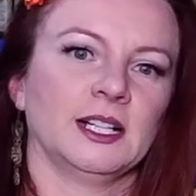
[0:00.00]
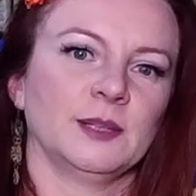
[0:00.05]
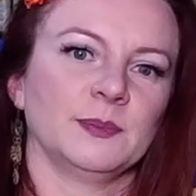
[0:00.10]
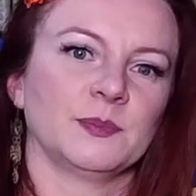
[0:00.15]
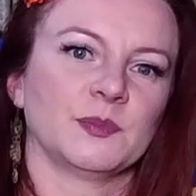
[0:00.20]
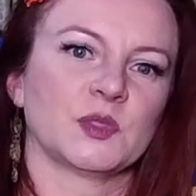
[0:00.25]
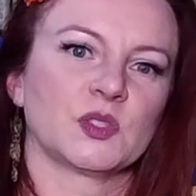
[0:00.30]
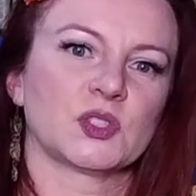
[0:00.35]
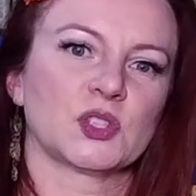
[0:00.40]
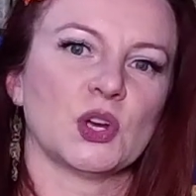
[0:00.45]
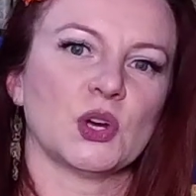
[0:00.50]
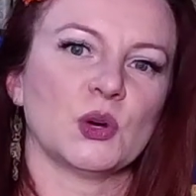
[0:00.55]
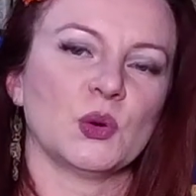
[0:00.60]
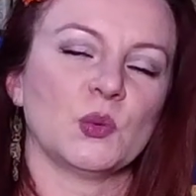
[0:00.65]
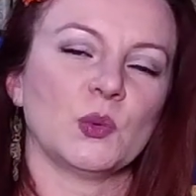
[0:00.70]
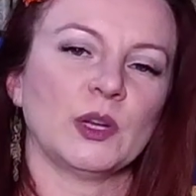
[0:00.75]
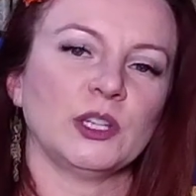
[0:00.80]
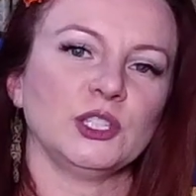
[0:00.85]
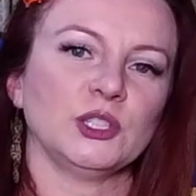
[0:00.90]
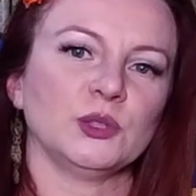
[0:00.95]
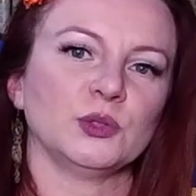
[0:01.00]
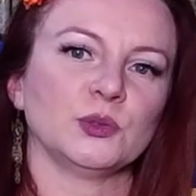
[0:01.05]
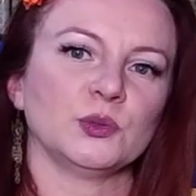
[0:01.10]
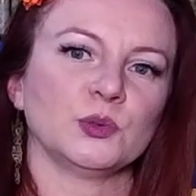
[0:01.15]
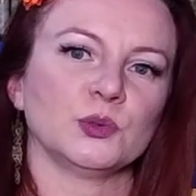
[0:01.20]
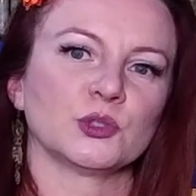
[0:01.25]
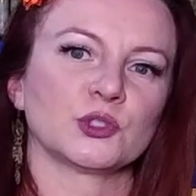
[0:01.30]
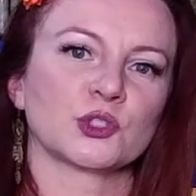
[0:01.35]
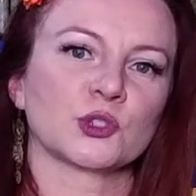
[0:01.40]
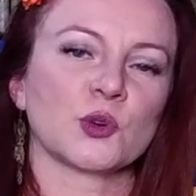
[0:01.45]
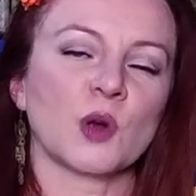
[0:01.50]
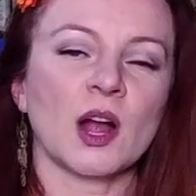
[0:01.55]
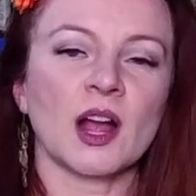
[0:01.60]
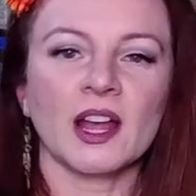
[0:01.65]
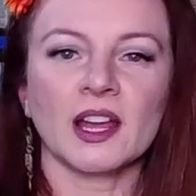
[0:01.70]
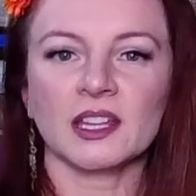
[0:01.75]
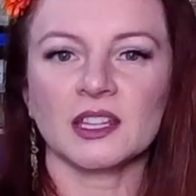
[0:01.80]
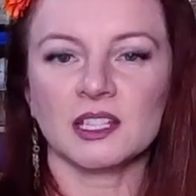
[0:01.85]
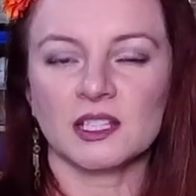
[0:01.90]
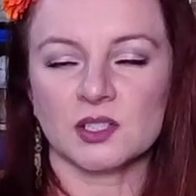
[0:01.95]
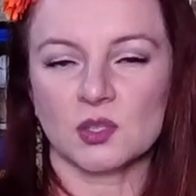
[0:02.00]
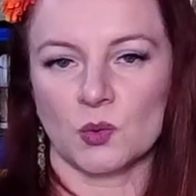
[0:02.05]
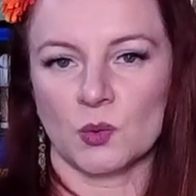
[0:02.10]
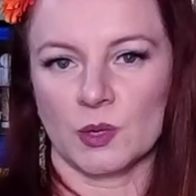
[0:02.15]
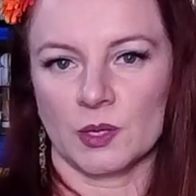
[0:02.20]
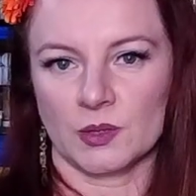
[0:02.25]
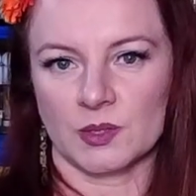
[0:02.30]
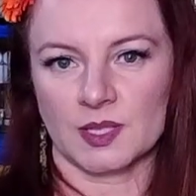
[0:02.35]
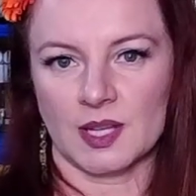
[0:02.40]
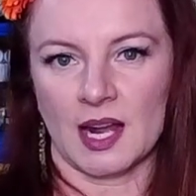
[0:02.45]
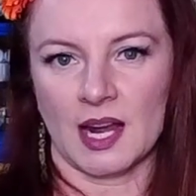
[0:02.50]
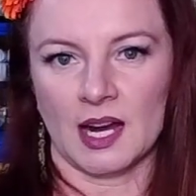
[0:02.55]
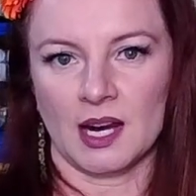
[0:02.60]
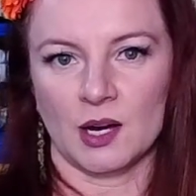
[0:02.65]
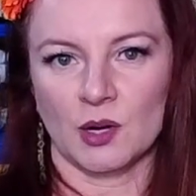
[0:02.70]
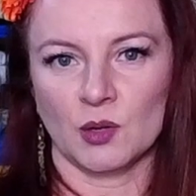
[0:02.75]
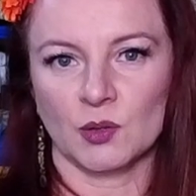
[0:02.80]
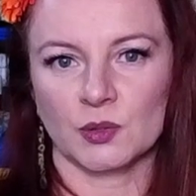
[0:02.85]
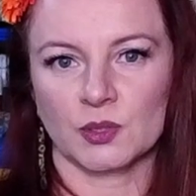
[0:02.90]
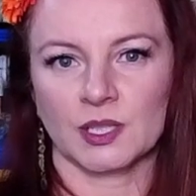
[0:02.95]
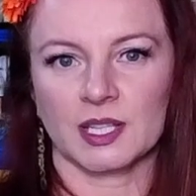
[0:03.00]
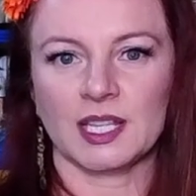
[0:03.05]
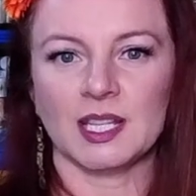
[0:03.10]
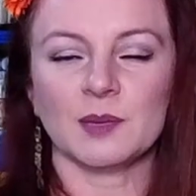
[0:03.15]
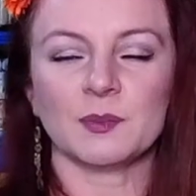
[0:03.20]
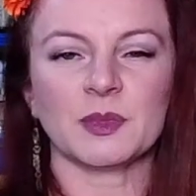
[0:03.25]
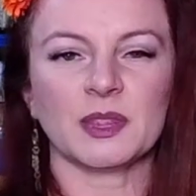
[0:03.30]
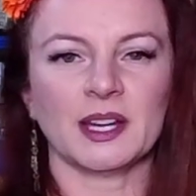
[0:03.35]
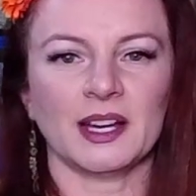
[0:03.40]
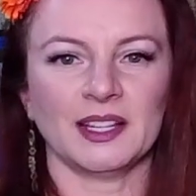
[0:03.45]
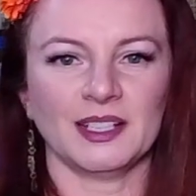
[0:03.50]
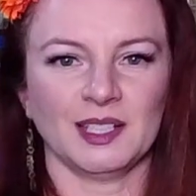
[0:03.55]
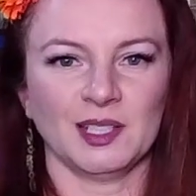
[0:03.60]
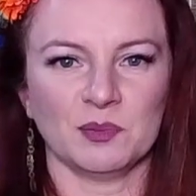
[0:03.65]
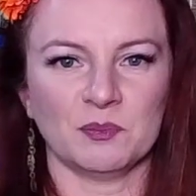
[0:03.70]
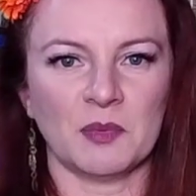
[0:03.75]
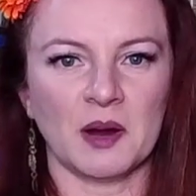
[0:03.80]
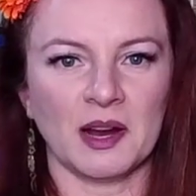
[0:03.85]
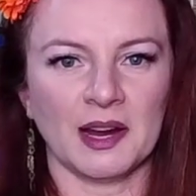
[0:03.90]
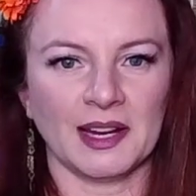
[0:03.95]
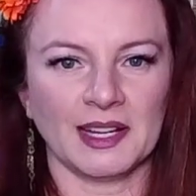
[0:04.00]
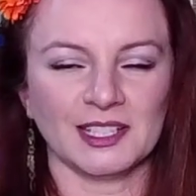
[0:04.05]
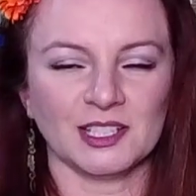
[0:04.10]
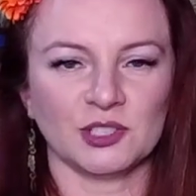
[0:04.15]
So when you try these oils out, keep that in mind.